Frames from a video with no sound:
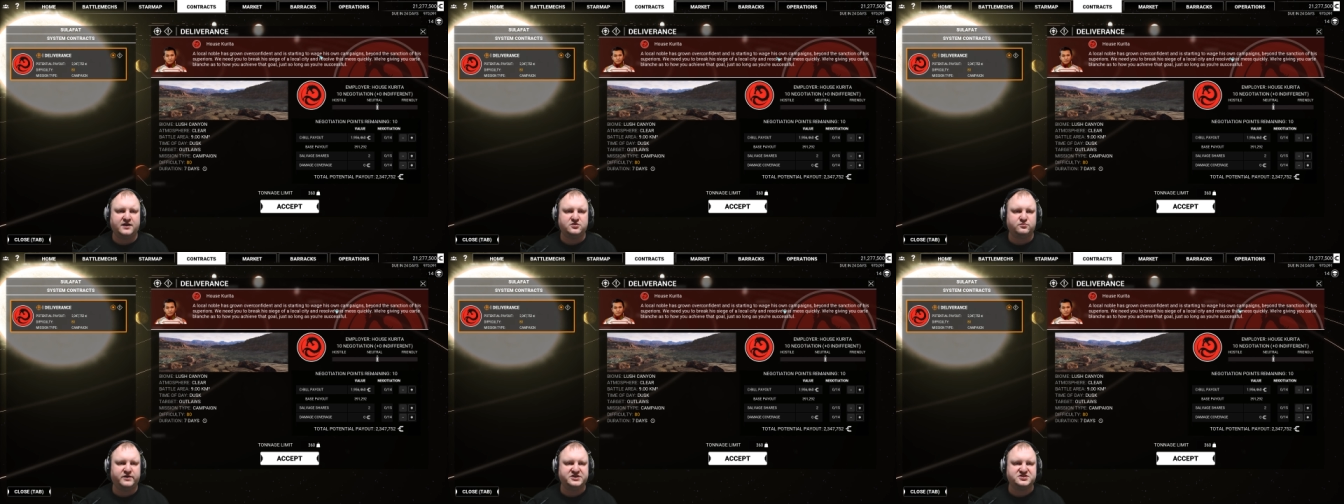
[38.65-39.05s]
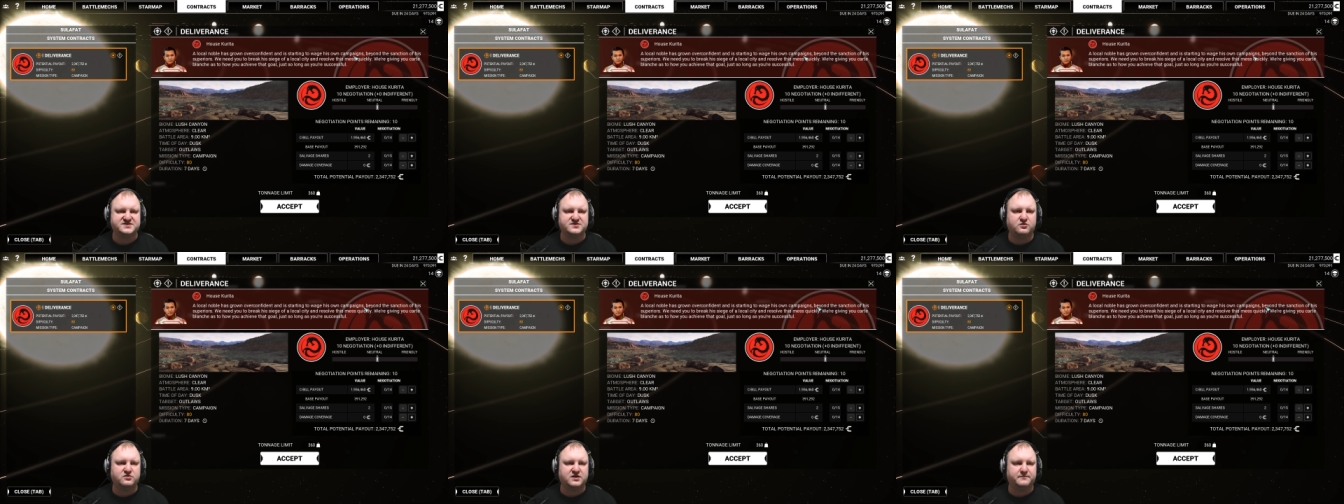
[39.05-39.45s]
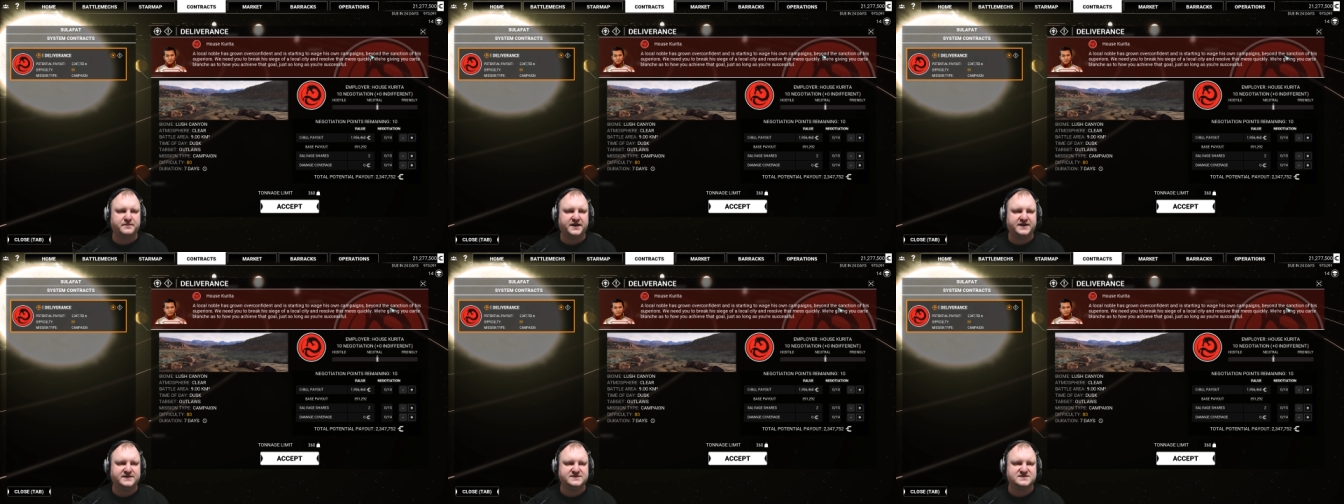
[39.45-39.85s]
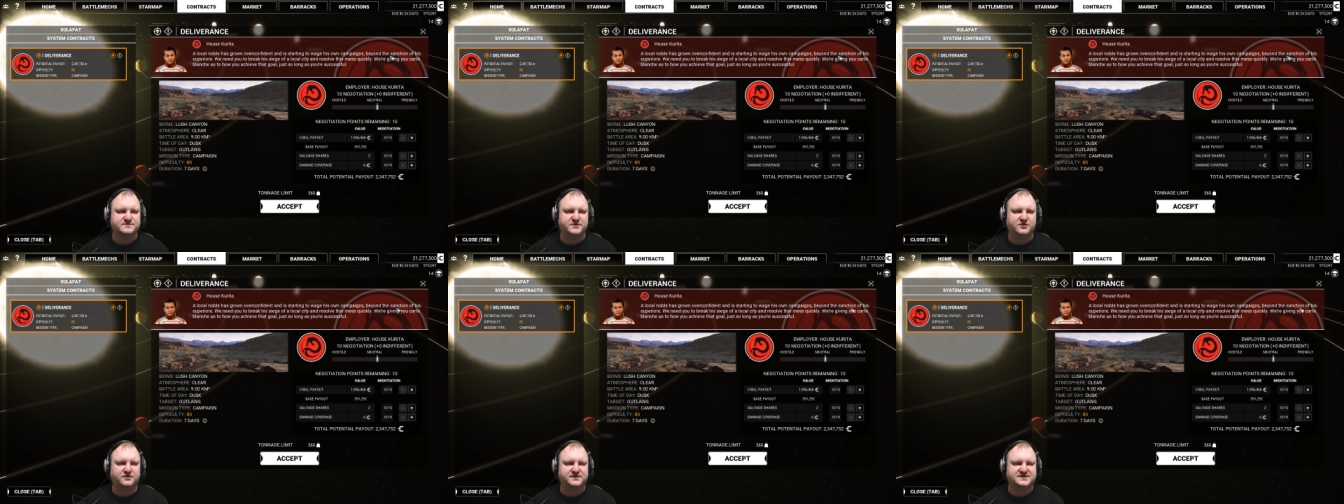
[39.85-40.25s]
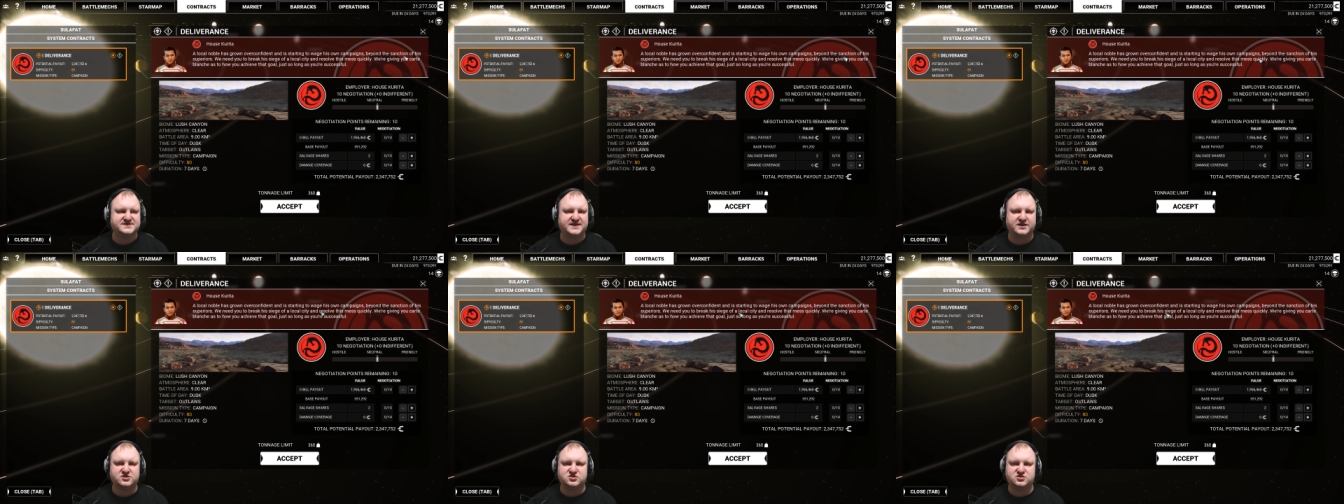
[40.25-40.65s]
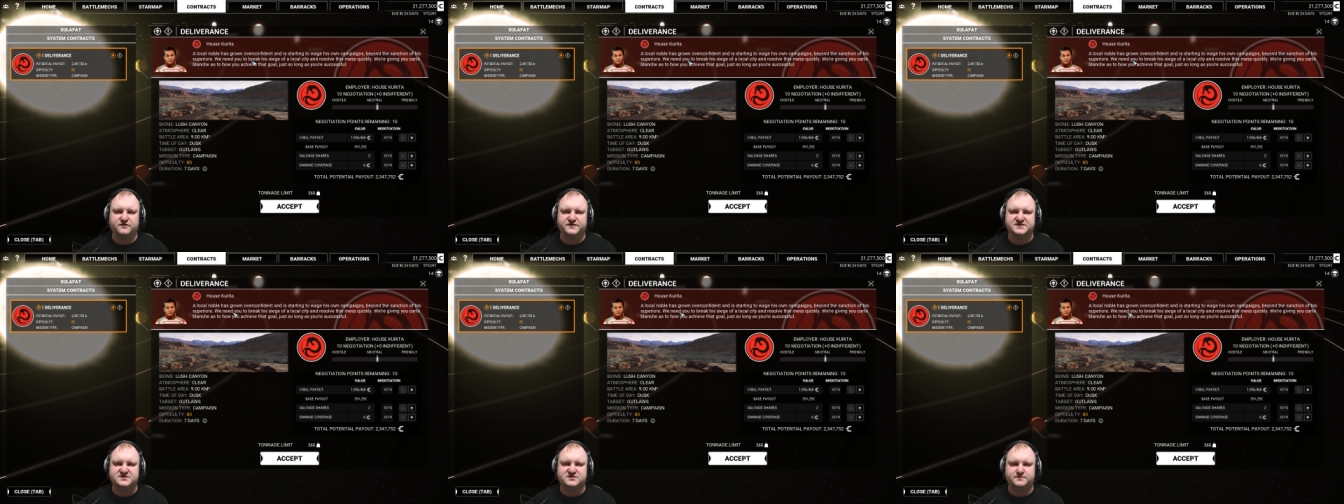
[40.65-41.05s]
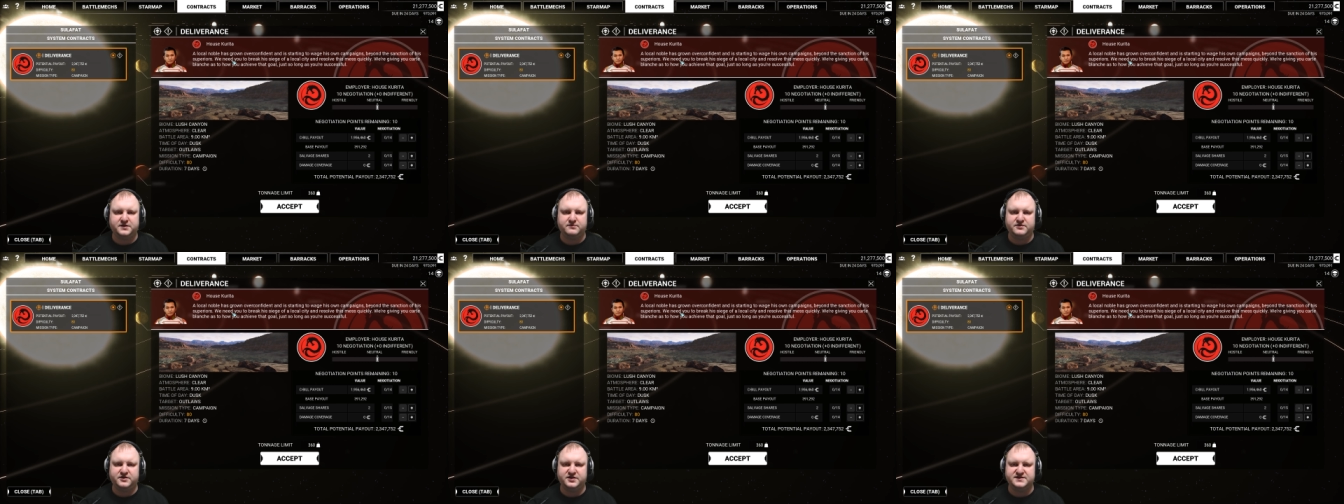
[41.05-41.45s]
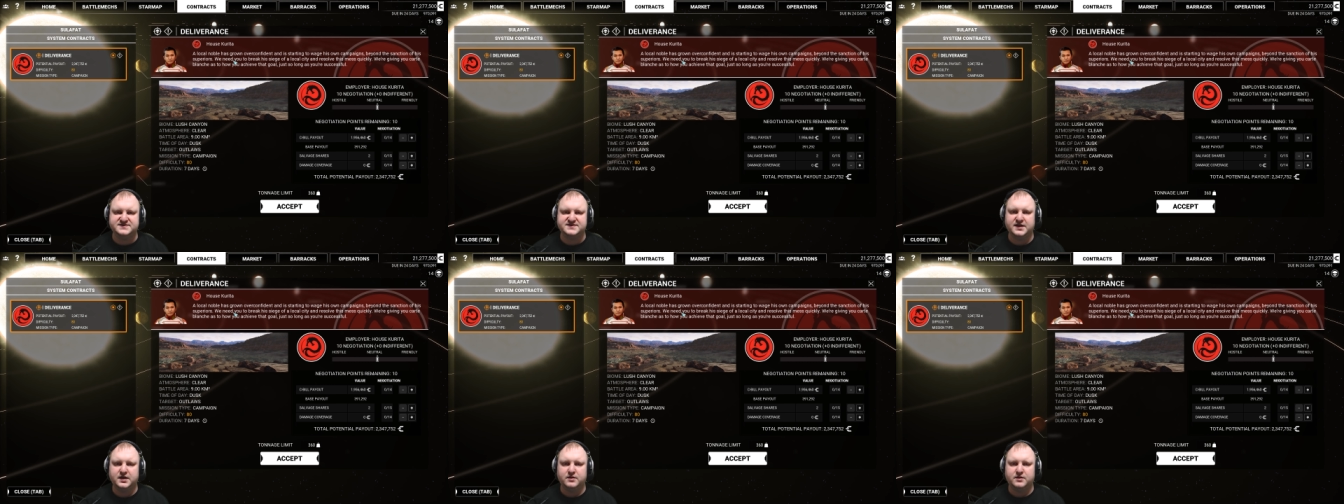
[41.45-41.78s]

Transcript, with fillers: to wage his own campaigns beyond the sanction of his superiors.